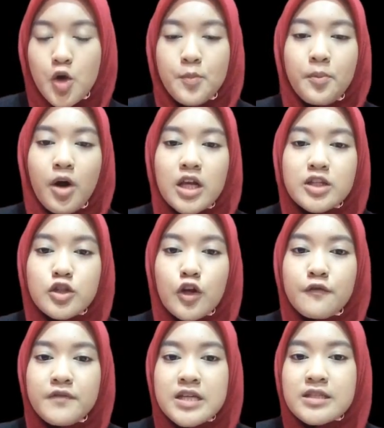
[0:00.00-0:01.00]
Polar
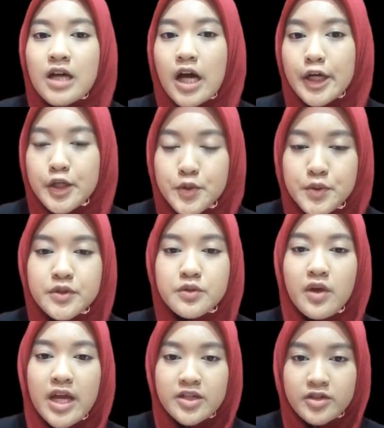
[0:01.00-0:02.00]
solvents are used to
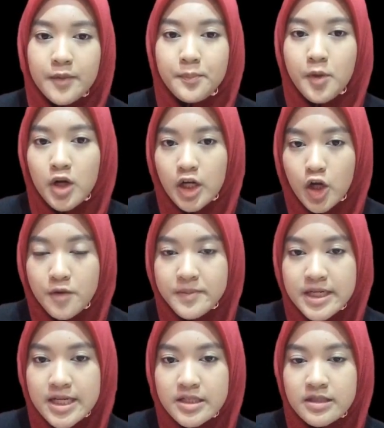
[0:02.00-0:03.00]
extract polar
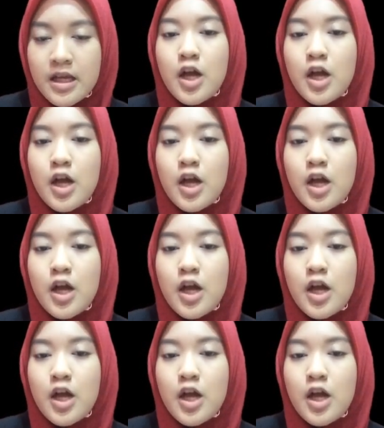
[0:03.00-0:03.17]
components,